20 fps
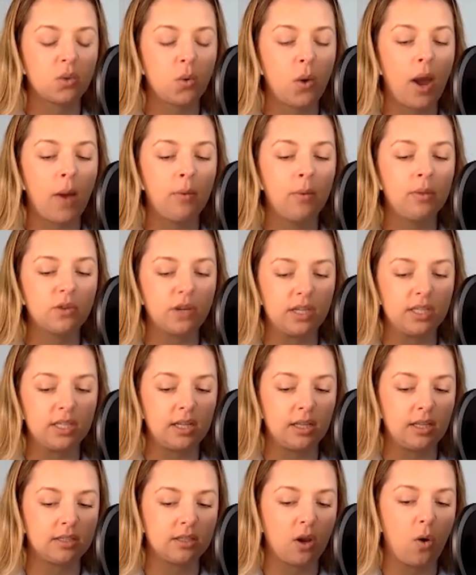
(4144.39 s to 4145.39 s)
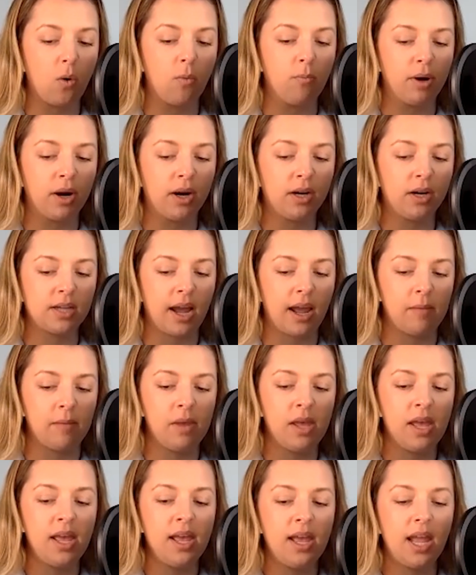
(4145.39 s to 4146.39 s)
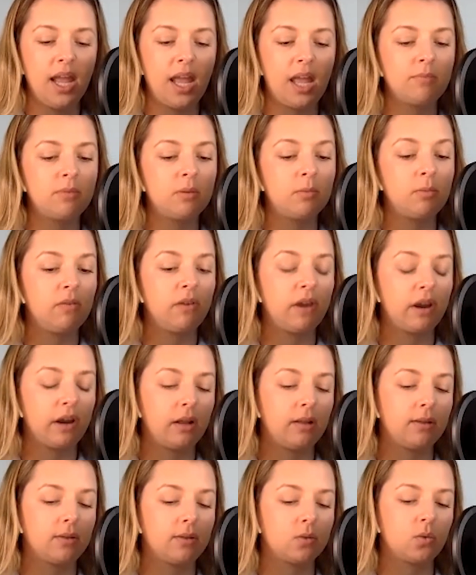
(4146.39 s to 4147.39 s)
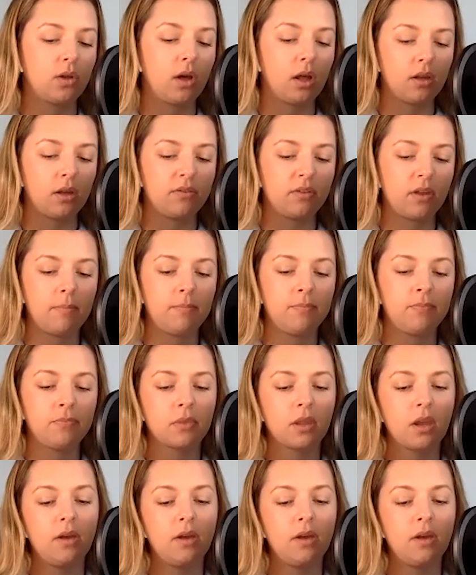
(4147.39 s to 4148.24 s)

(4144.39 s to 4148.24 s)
So I was raised in this home part-time and came to be very close with all of them.